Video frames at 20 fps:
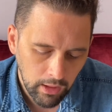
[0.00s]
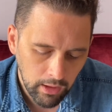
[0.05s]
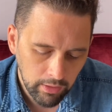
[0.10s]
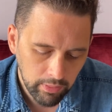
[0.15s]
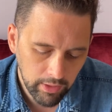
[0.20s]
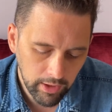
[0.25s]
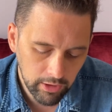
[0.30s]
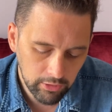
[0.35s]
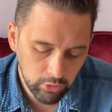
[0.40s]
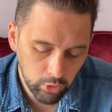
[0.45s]

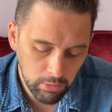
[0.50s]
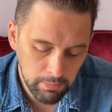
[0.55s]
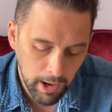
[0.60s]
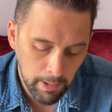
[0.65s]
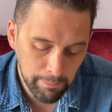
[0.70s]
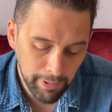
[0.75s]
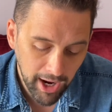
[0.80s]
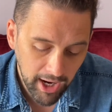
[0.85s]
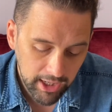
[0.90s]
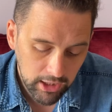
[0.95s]
Then I talk about
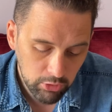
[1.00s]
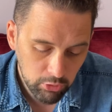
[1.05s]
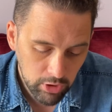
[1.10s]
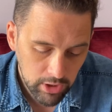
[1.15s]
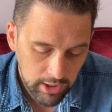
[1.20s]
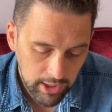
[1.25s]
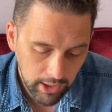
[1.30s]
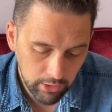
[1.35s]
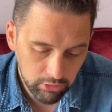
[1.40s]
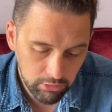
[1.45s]
binary,
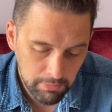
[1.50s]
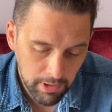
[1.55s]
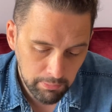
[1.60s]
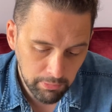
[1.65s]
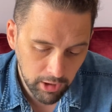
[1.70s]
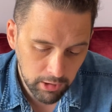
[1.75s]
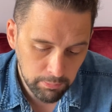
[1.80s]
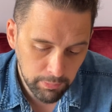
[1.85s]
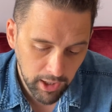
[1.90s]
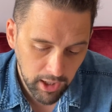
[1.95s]
how to
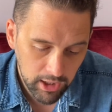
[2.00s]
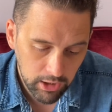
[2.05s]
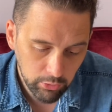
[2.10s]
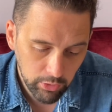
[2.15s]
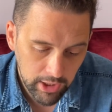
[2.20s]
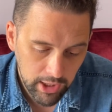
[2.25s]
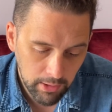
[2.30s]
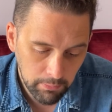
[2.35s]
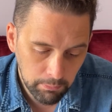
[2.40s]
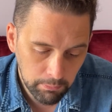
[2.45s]
memorise binary
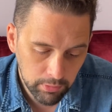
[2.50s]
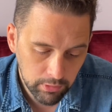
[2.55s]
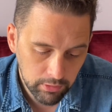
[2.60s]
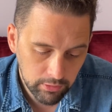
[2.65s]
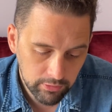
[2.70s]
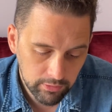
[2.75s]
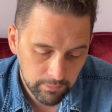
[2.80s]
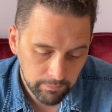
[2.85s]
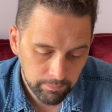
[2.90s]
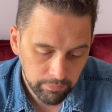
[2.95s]

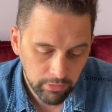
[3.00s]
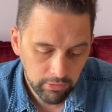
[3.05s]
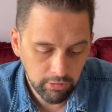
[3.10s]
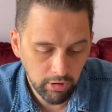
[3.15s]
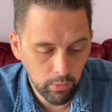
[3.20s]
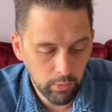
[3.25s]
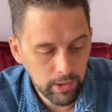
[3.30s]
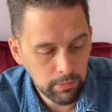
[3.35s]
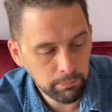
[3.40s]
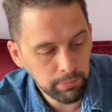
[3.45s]
numbers. So
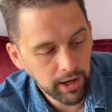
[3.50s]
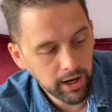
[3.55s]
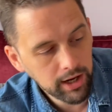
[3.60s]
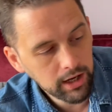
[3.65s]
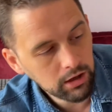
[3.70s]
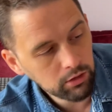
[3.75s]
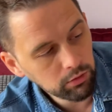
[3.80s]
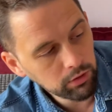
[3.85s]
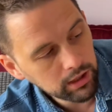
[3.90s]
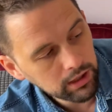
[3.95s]
in
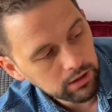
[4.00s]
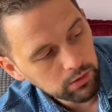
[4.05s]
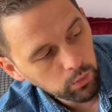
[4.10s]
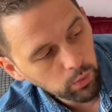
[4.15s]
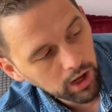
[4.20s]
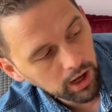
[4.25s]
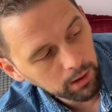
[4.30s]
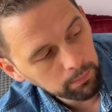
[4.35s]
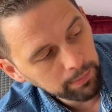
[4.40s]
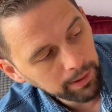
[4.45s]
binary, you
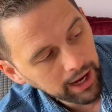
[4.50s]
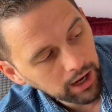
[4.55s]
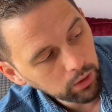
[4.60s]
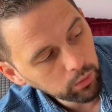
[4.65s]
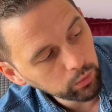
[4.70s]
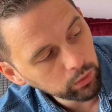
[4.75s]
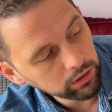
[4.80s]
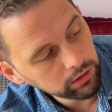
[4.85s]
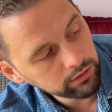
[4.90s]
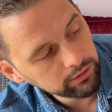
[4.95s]
work
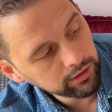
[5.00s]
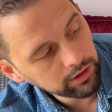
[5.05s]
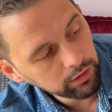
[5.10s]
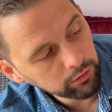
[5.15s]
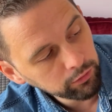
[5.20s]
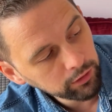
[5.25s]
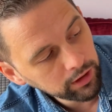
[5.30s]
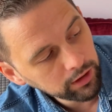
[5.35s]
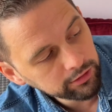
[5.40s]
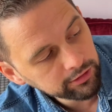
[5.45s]
backwards. So the
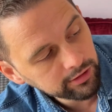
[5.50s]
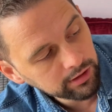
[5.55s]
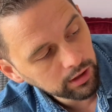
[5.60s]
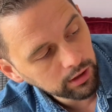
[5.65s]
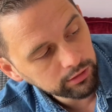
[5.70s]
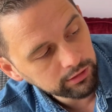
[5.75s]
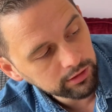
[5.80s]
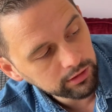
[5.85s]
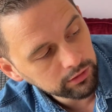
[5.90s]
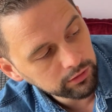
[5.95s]
first
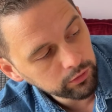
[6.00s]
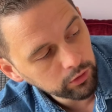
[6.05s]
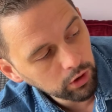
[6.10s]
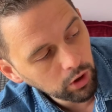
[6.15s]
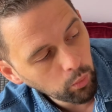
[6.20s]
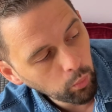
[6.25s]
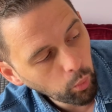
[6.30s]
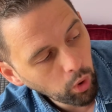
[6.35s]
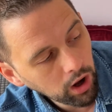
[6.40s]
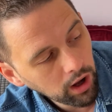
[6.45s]
slot is for a
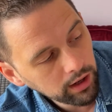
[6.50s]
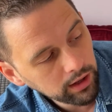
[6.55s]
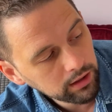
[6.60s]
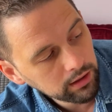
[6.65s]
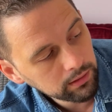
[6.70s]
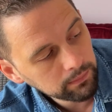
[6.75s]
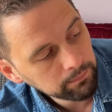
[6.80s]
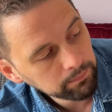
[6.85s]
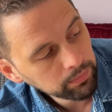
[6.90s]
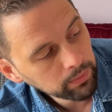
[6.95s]
1,
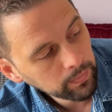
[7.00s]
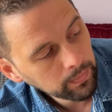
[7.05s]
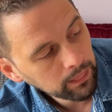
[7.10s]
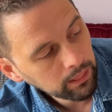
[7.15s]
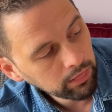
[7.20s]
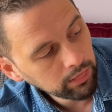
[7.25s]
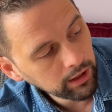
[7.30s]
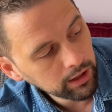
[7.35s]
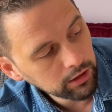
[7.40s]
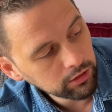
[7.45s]

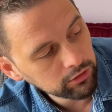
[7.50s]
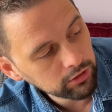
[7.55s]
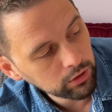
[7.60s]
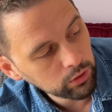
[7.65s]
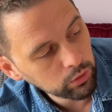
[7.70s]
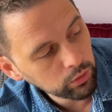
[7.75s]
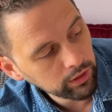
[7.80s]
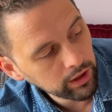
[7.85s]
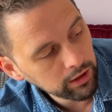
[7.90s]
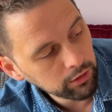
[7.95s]
then a
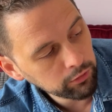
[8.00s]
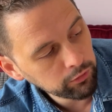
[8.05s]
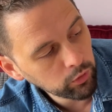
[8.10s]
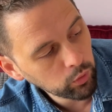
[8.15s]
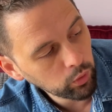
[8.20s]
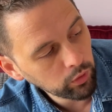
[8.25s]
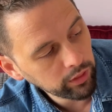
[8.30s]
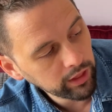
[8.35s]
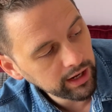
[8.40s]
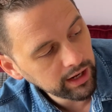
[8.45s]
2, then a
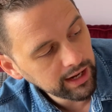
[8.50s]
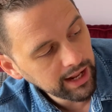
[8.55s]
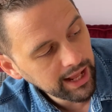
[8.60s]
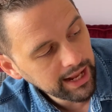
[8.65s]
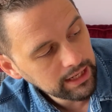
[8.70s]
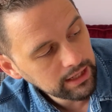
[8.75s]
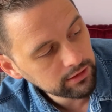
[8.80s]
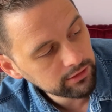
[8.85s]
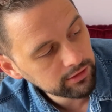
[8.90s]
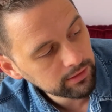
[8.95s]
4, then an
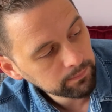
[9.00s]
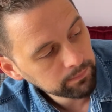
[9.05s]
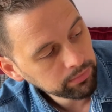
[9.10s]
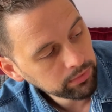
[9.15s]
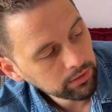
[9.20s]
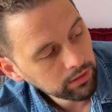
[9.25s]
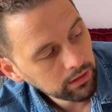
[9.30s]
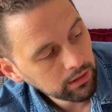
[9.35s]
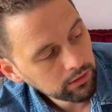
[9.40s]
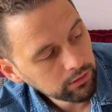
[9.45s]
8.
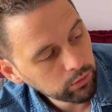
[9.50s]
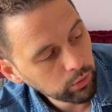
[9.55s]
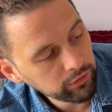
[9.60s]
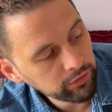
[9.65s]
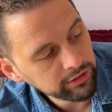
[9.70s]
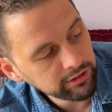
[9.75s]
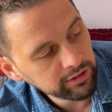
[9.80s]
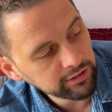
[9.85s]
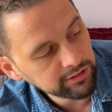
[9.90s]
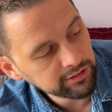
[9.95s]
So if
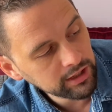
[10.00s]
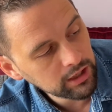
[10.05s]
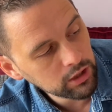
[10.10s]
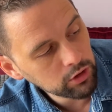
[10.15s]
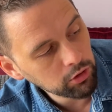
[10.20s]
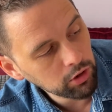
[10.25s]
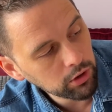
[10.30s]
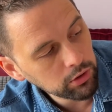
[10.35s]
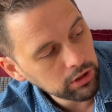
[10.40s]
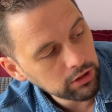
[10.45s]
it's a
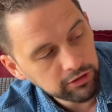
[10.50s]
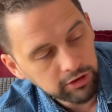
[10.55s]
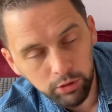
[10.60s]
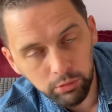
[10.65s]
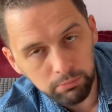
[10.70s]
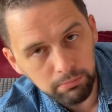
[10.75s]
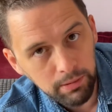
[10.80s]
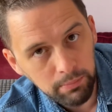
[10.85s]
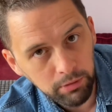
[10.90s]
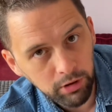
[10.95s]
0, you don't
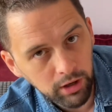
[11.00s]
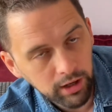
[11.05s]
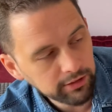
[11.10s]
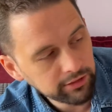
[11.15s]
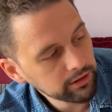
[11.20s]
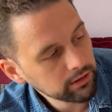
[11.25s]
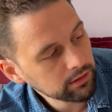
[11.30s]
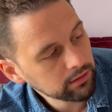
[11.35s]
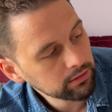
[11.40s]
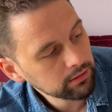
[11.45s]
memorise
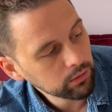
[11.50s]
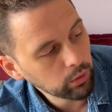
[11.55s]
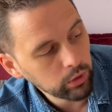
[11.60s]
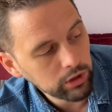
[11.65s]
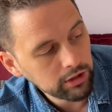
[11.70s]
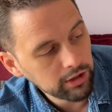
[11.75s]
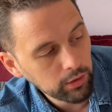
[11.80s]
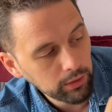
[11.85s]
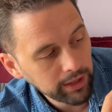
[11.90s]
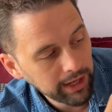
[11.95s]
it, or you
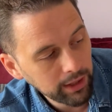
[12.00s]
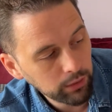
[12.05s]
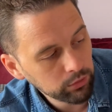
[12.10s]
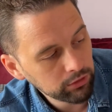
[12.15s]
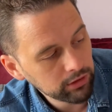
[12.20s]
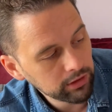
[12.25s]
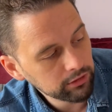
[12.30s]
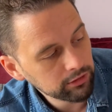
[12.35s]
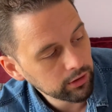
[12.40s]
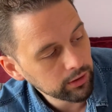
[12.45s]
don't count
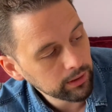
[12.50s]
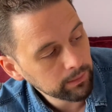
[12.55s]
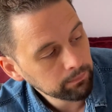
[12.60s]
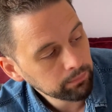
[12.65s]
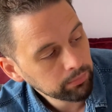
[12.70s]
it, sorry.